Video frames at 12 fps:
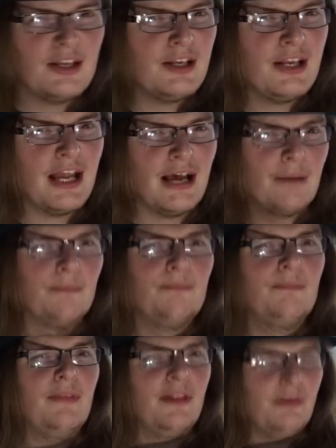Yeah,
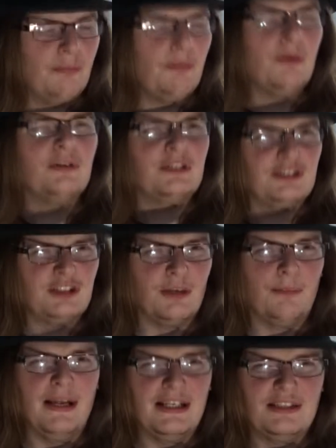we'll just
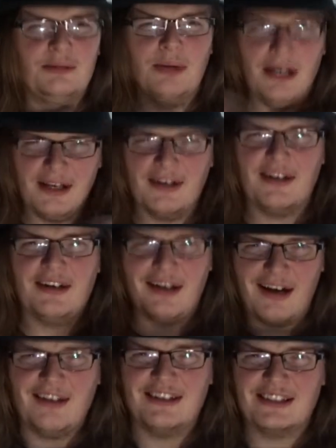jump into it and
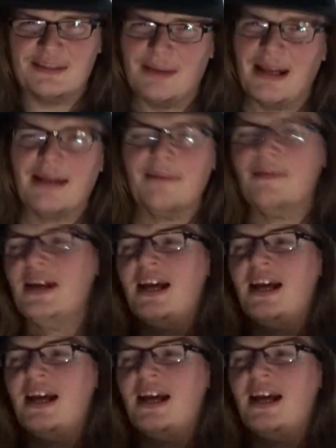I'll explain.